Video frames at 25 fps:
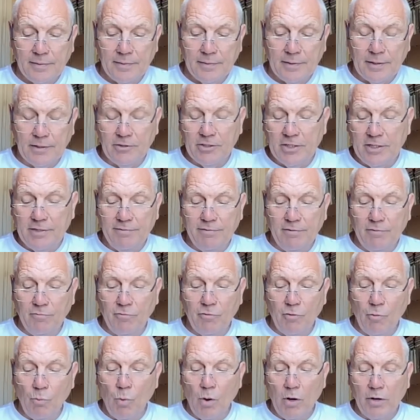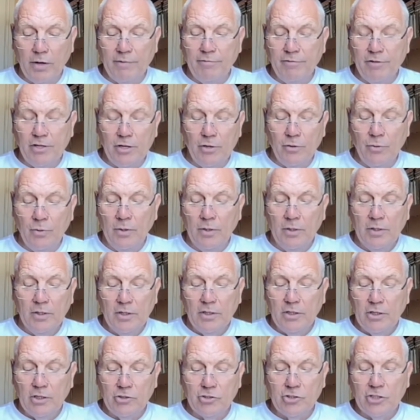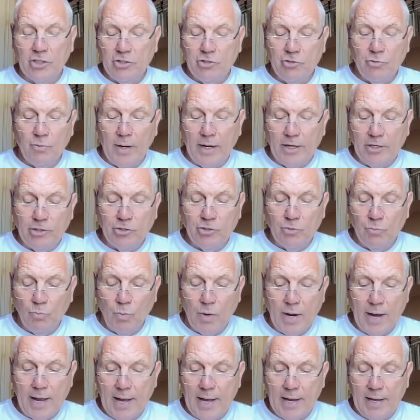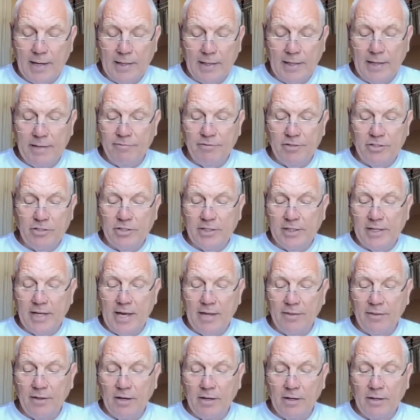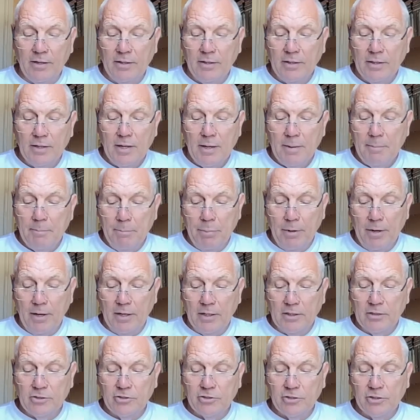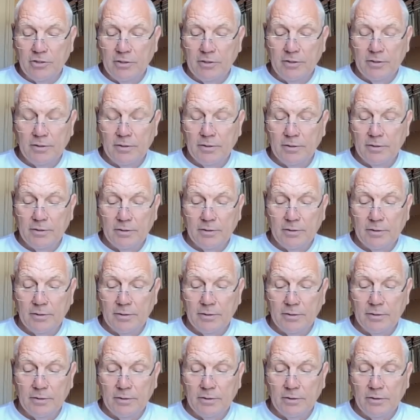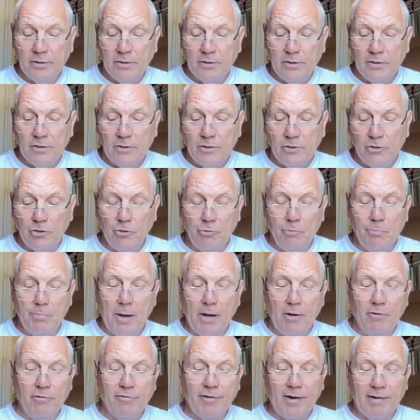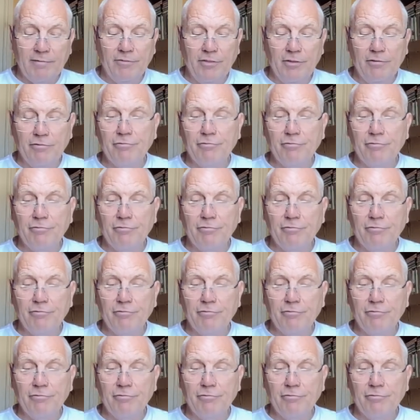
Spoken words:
There's even for one of you a situation where living together, but you both have the